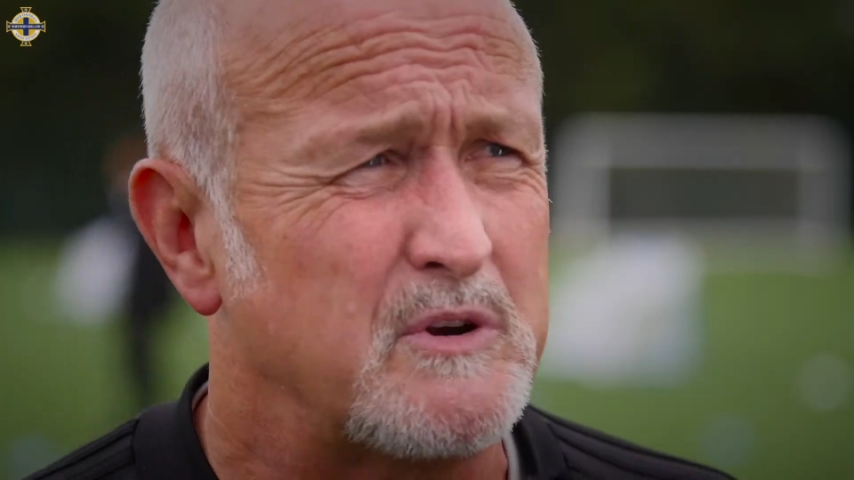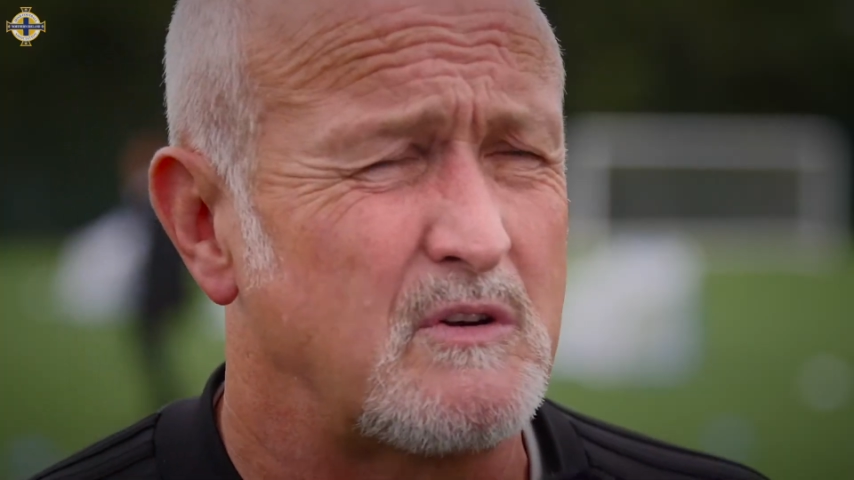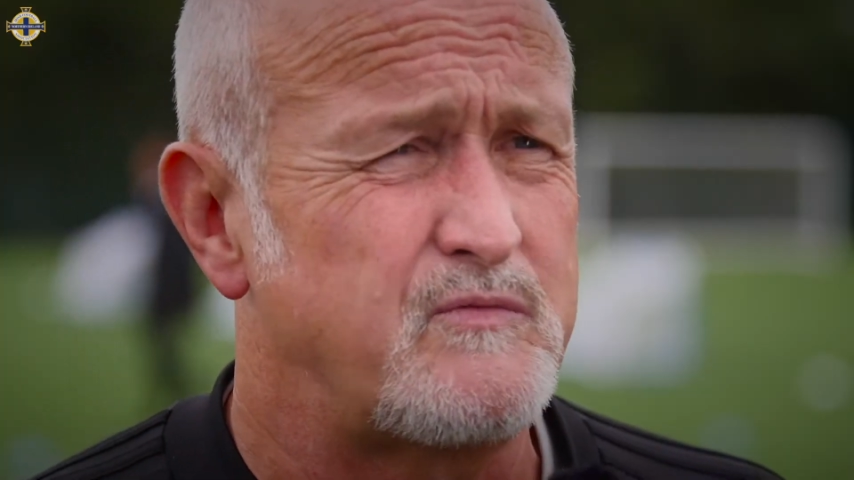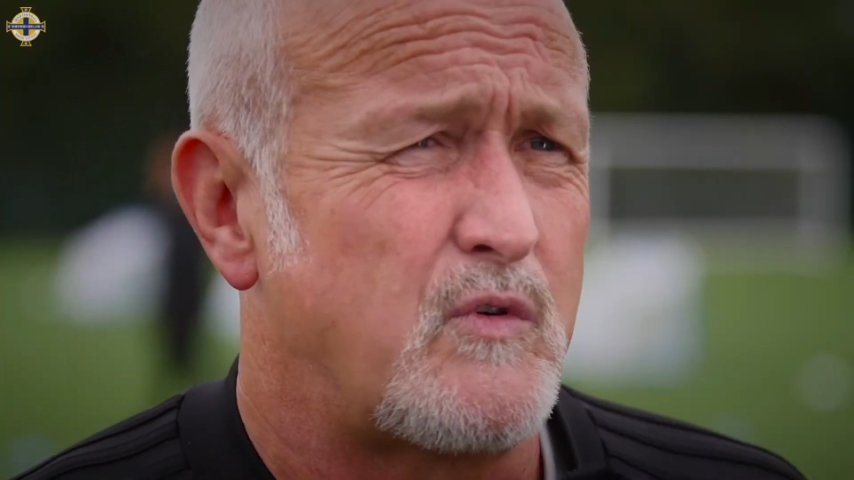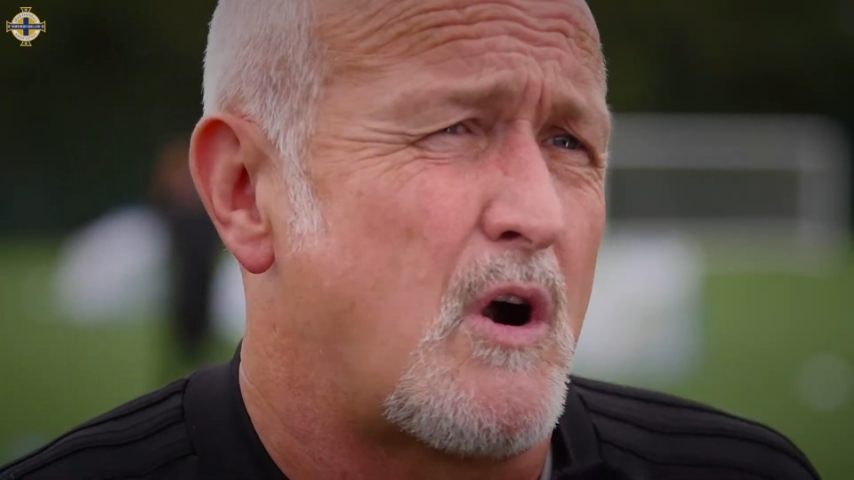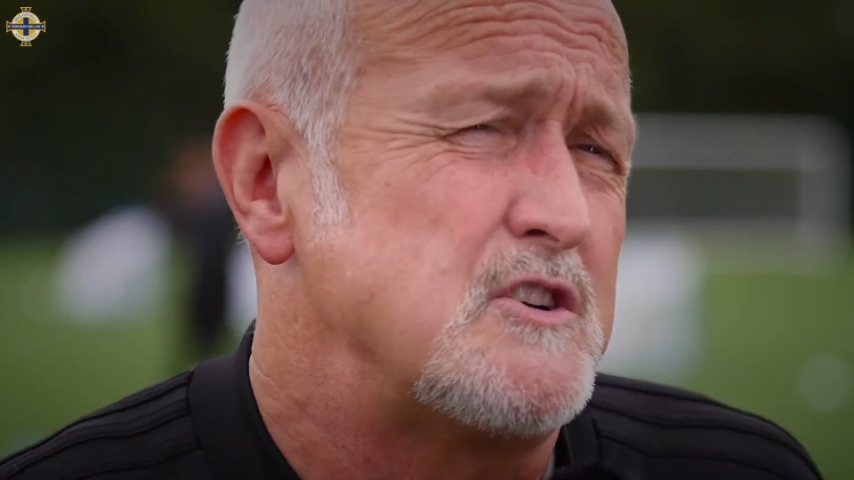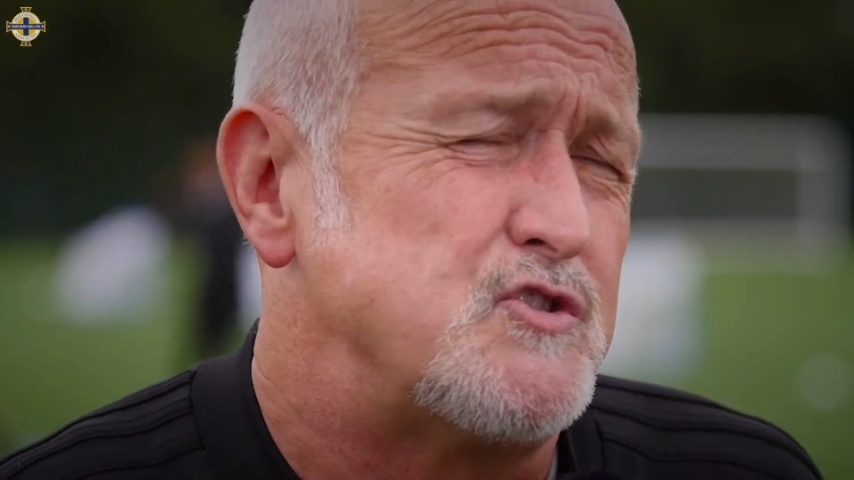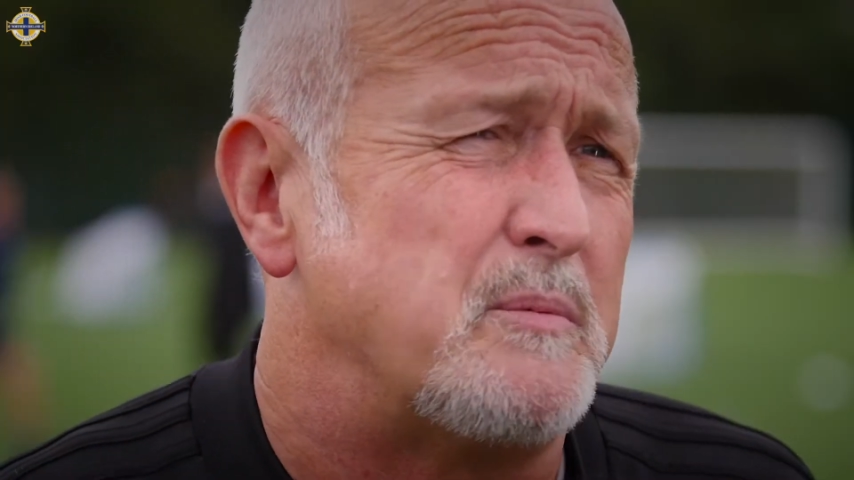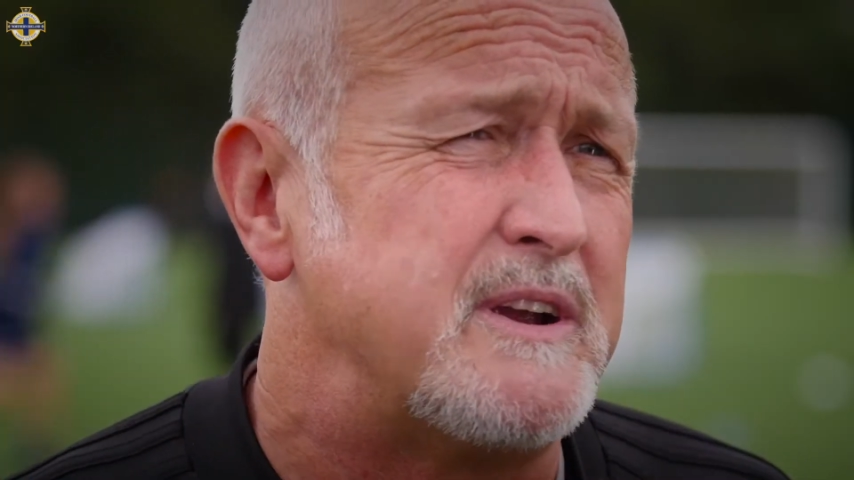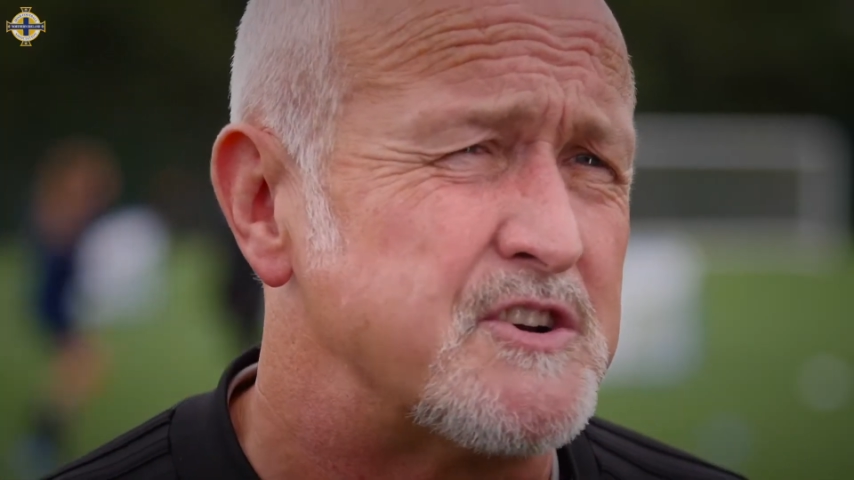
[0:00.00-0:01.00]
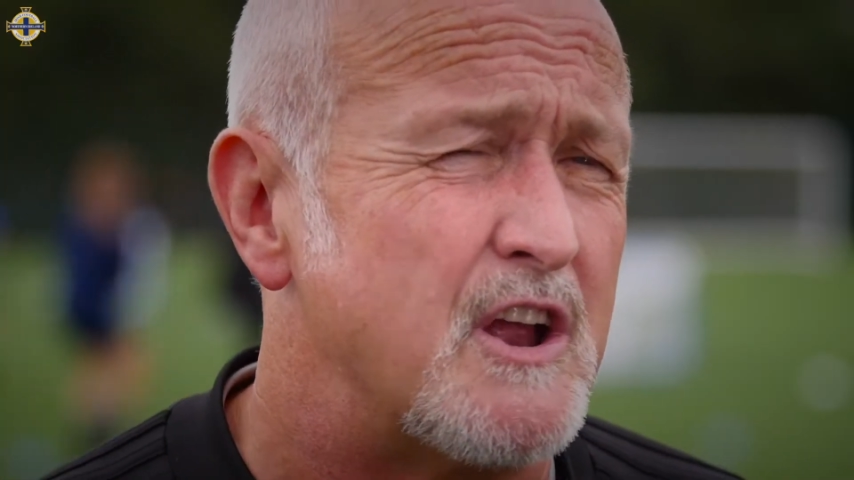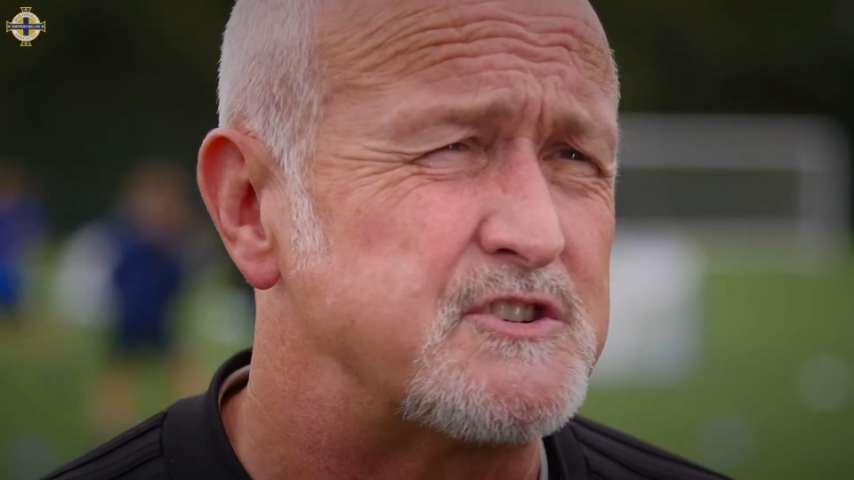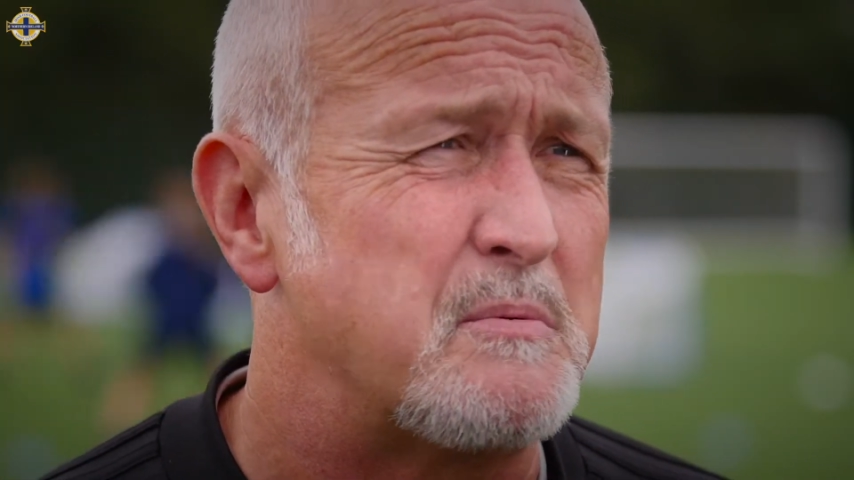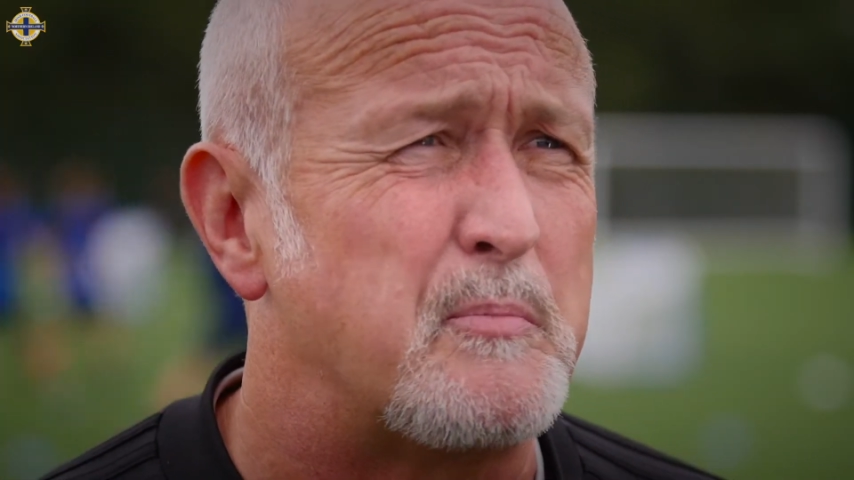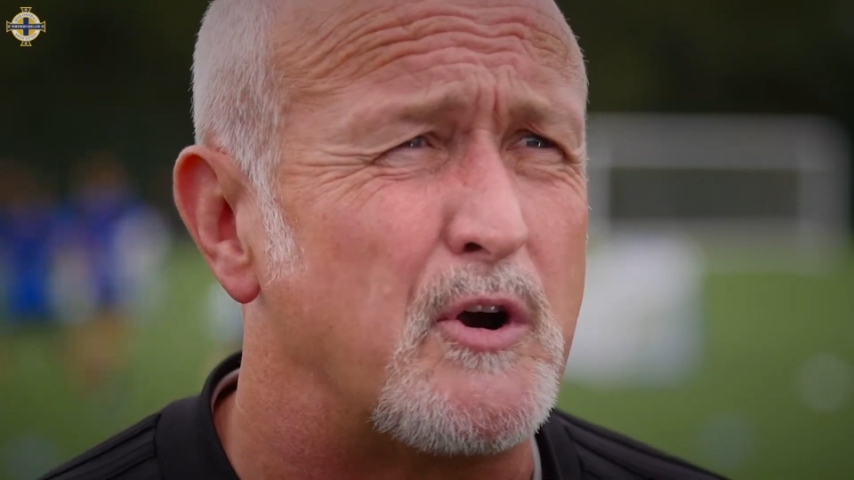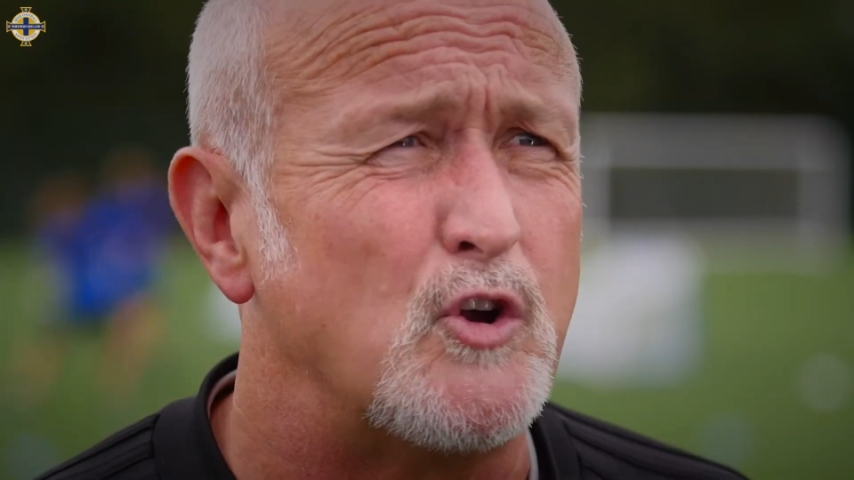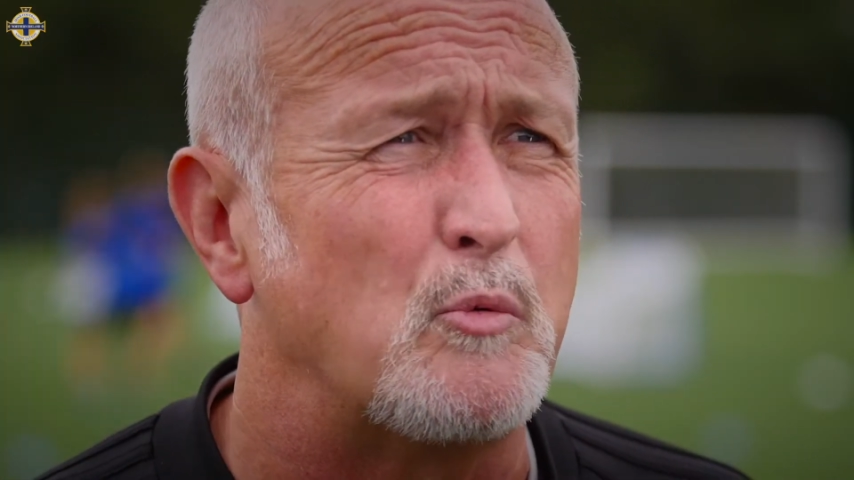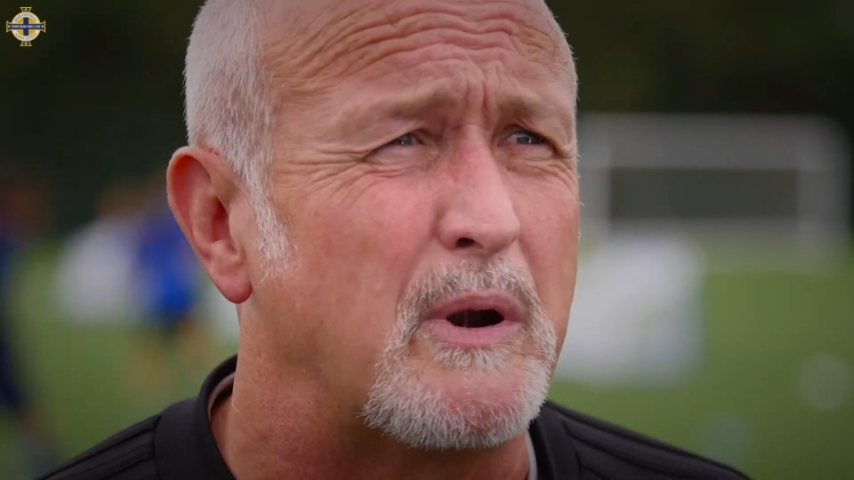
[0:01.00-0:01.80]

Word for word: but our job here now is to prepare young